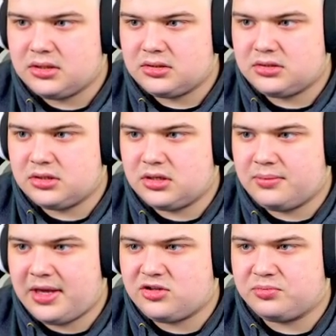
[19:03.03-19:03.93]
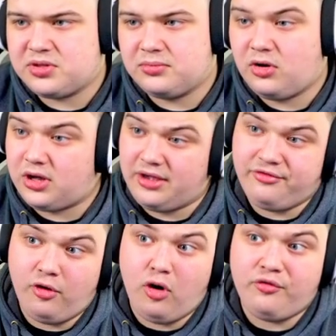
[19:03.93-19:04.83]
to make up some... Okay,
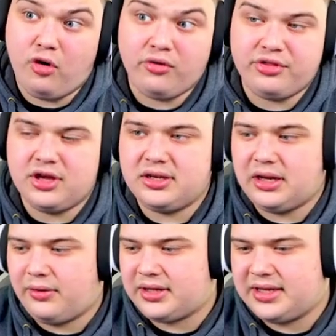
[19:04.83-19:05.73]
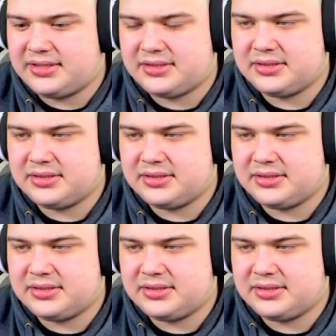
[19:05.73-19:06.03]
fourth or third now, I guess.